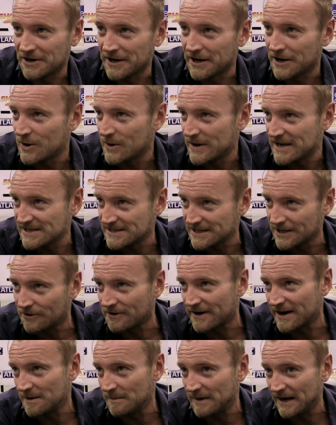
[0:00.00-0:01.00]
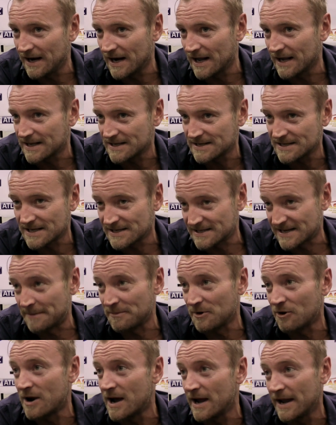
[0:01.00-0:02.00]
you know, he's incredibly like the
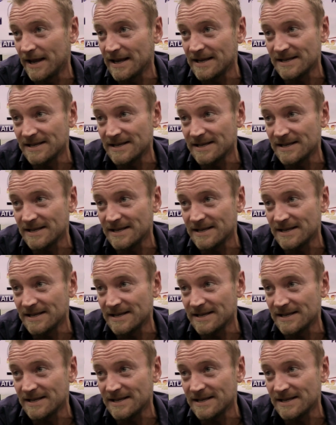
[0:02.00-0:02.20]
samurai.